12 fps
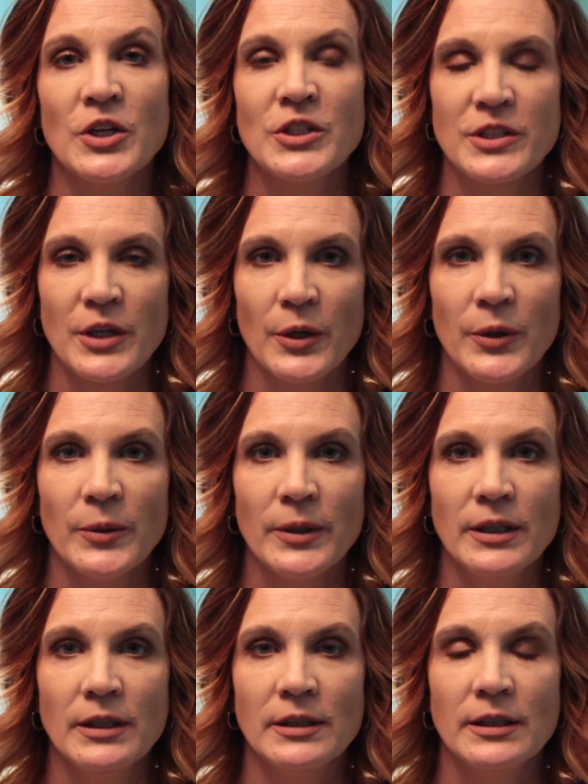
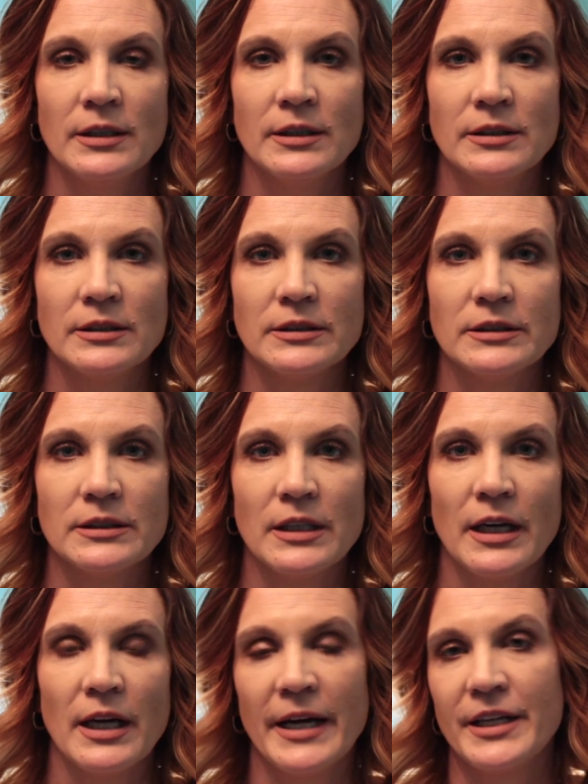So,
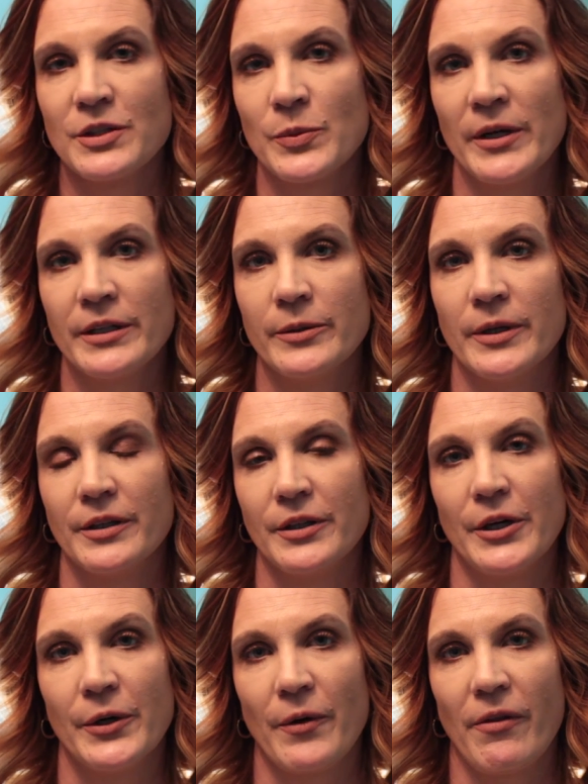I just want you all to
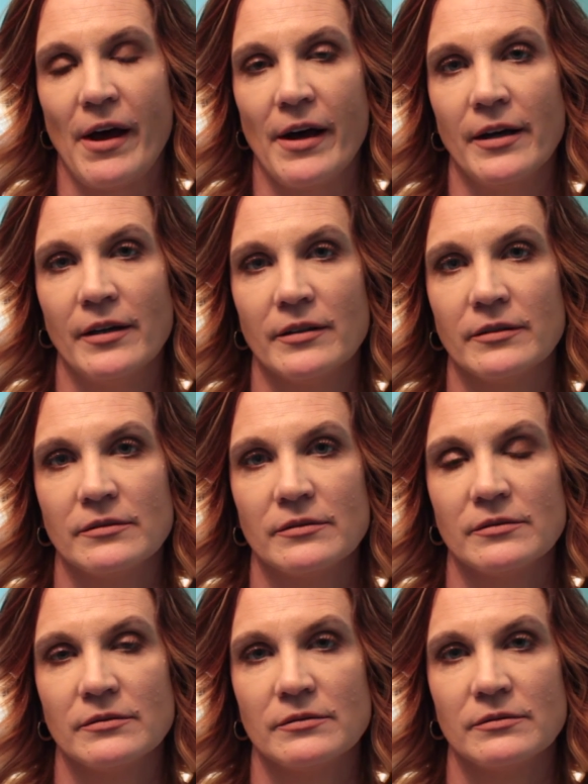know that
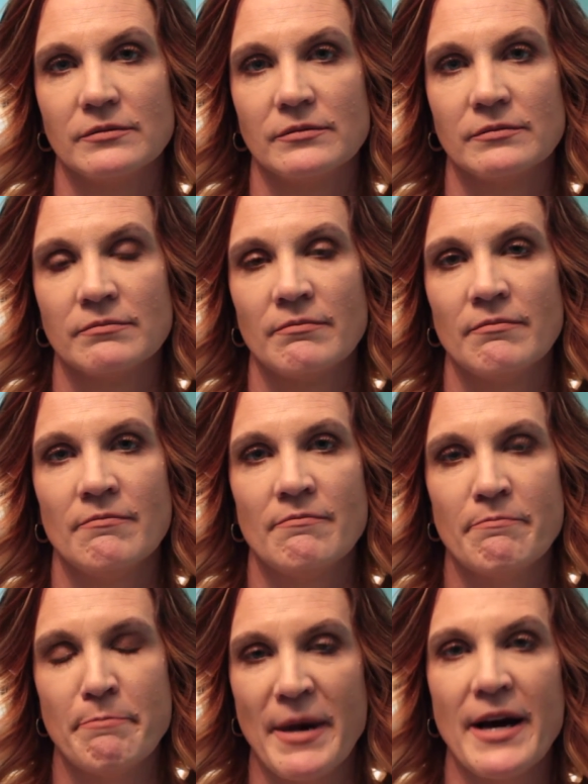
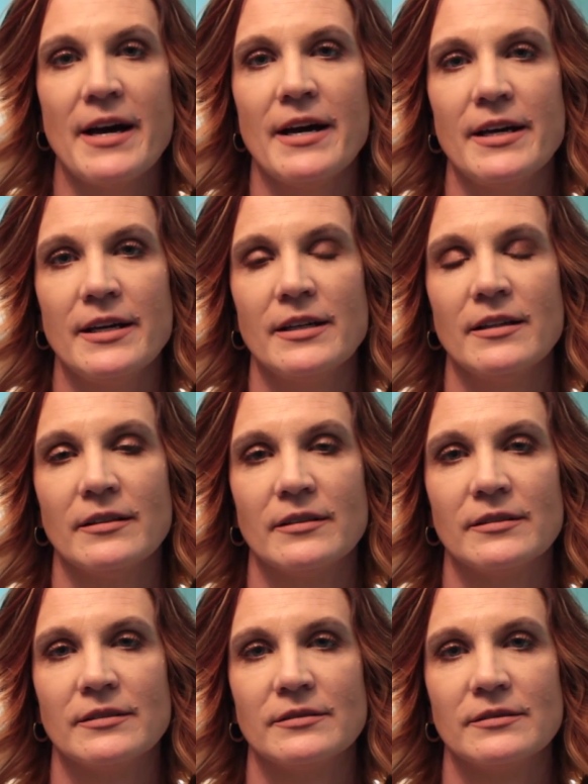my
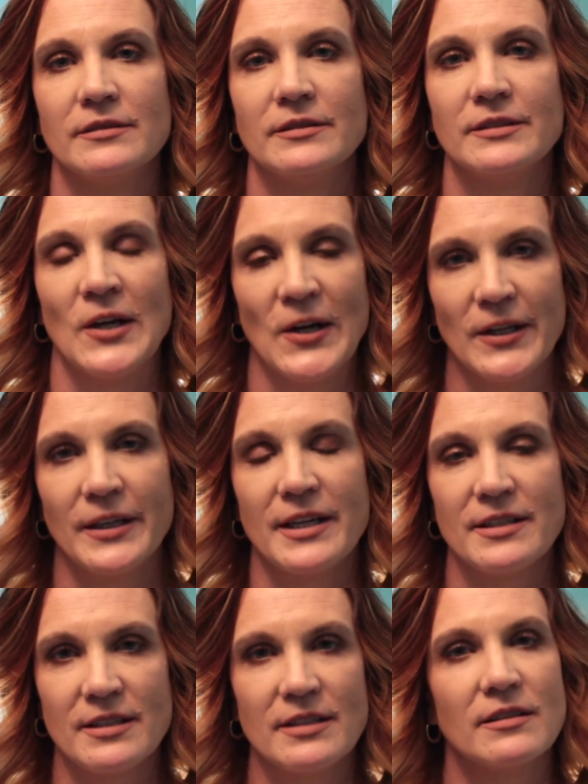holiday
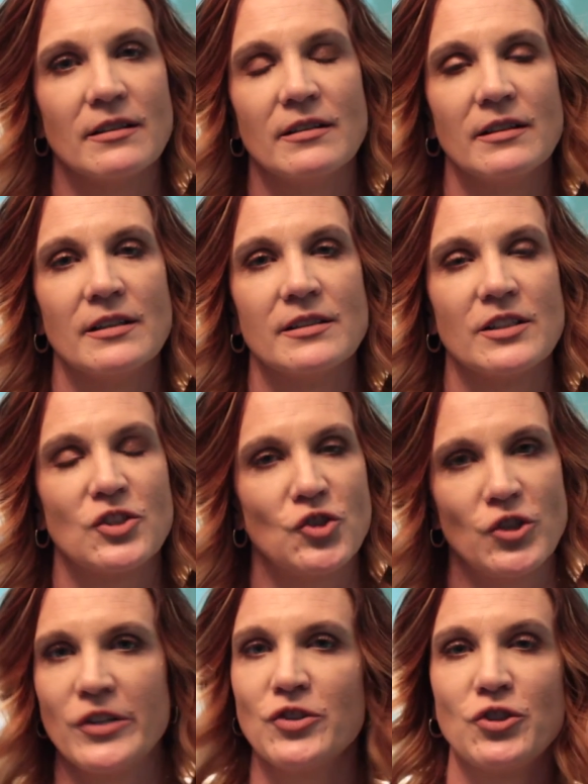season is a
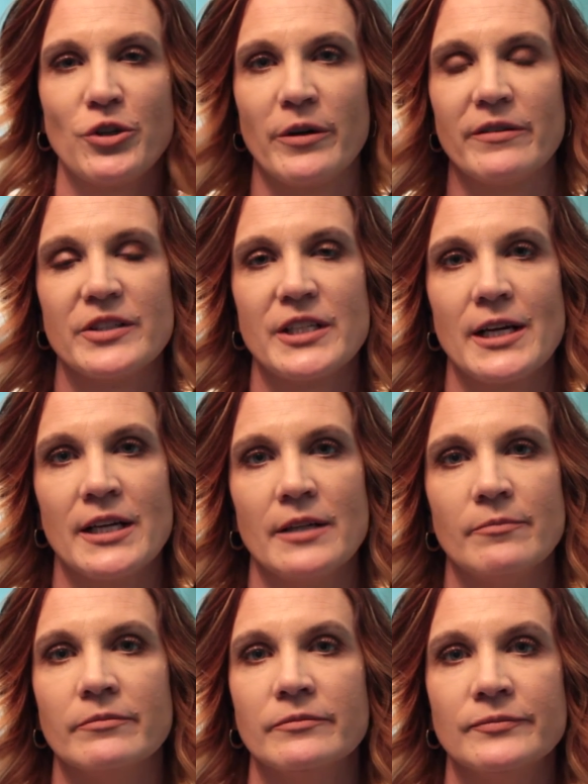shit show of a
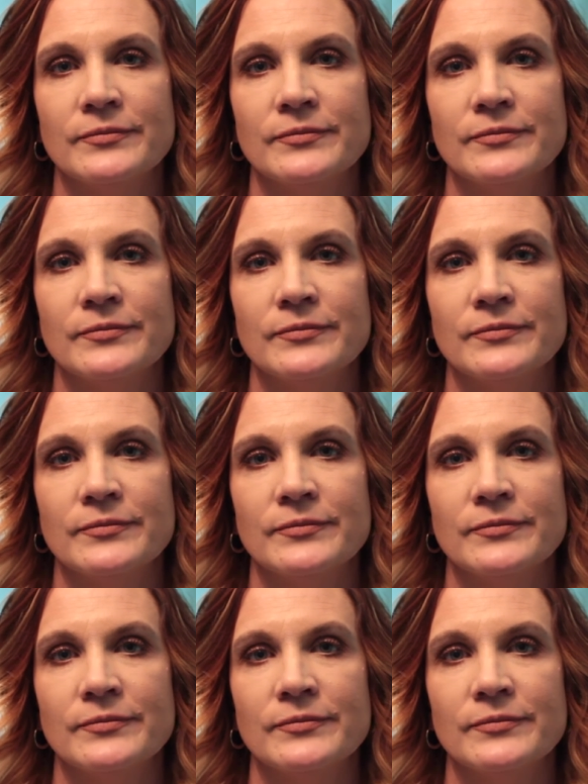time.